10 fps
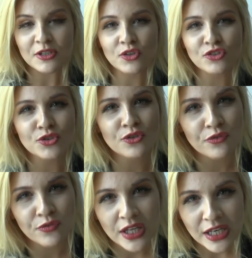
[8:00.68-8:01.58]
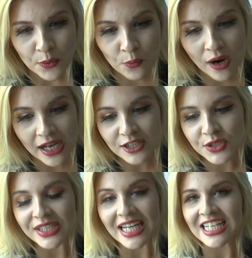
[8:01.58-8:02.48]
because while
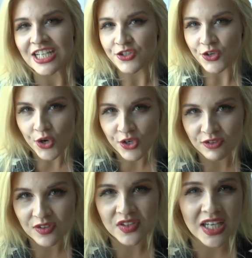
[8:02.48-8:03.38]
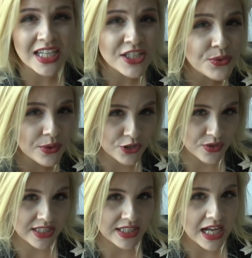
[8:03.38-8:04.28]
you're getting nervous and you are
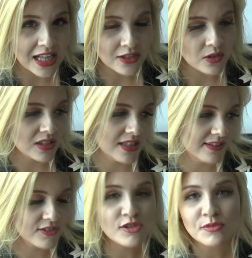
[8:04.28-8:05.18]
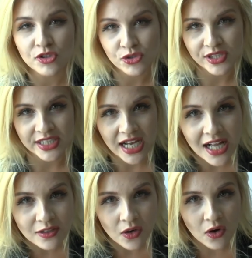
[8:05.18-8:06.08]
drinking alcohol, let's assume you're drinking
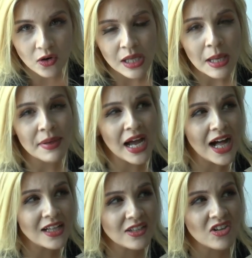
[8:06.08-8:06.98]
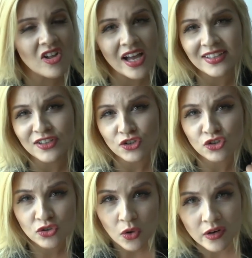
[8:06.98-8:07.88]
alcohol, the alcohol has
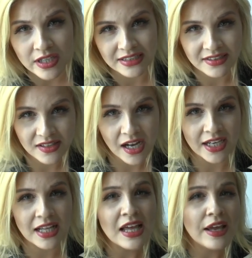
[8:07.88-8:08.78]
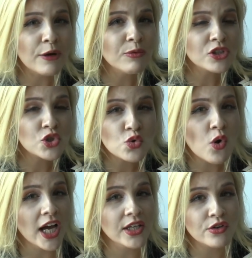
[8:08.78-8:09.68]
sore inside. It will
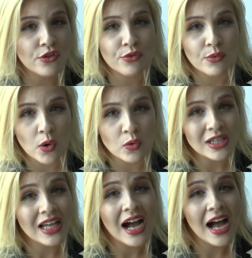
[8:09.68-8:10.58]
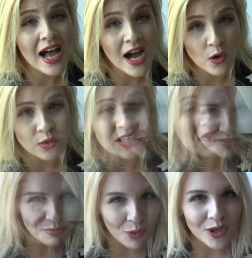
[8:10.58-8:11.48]
dry your throat
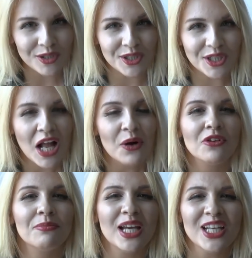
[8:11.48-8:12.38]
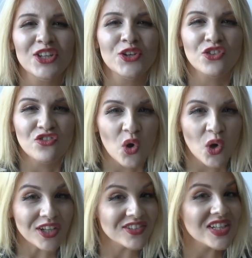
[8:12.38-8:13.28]
out. Water will make your
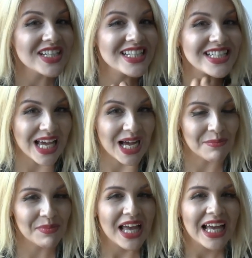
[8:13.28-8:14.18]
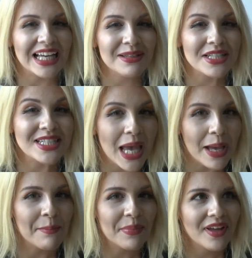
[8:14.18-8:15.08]
voice damp.
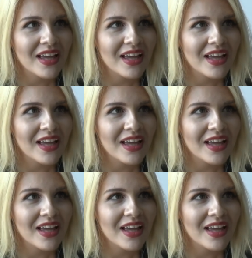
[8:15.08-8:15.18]
Damp,